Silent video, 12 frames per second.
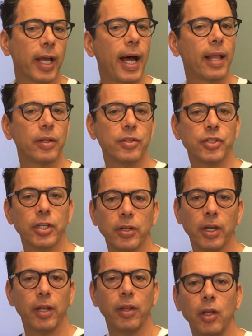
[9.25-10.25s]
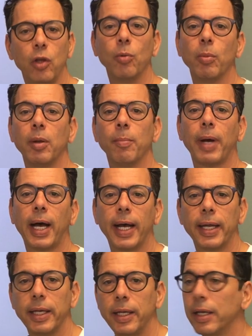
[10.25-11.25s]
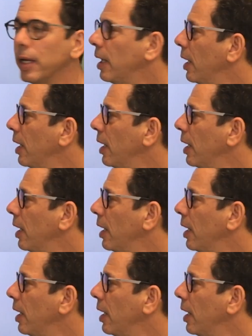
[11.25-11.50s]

collagen in the human body.